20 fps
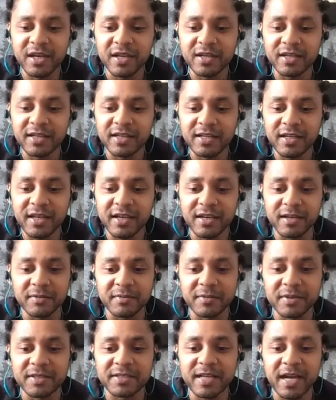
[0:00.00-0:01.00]

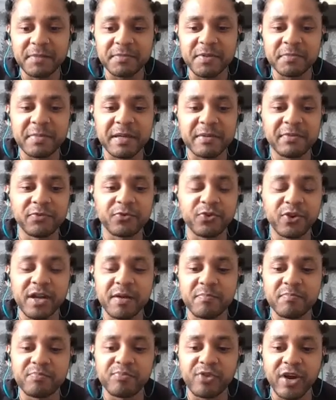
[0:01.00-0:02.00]
It's time to be free
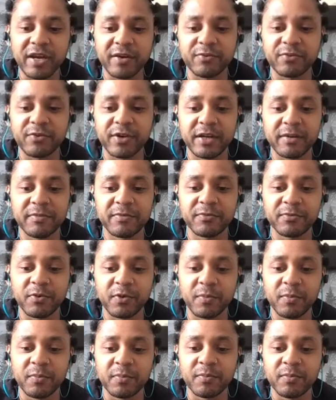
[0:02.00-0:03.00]
and break free
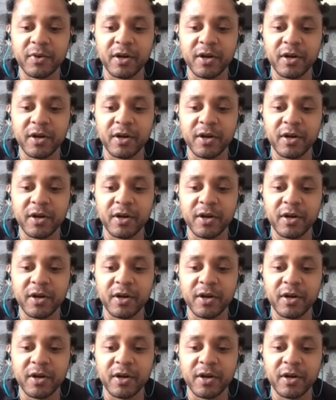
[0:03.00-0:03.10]
from